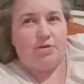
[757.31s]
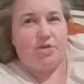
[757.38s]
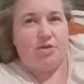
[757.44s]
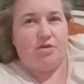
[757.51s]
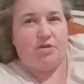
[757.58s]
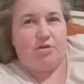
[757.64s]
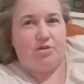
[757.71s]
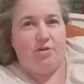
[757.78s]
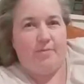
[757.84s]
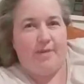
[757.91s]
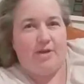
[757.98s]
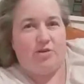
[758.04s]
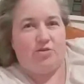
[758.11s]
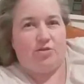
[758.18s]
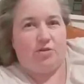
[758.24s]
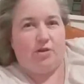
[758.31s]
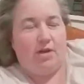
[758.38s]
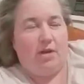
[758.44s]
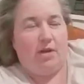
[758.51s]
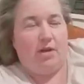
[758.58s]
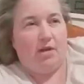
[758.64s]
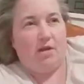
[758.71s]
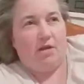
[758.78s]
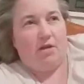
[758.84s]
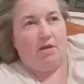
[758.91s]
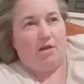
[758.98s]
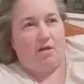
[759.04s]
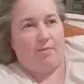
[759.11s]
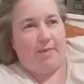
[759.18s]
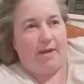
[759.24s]
so I decided to watch a
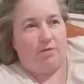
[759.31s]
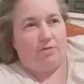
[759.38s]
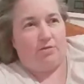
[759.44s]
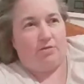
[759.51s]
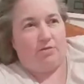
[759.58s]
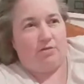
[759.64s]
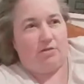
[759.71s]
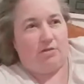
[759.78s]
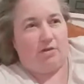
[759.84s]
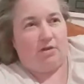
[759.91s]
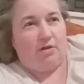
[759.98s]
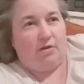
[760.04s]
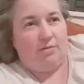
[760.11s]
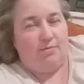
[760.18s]
documentary about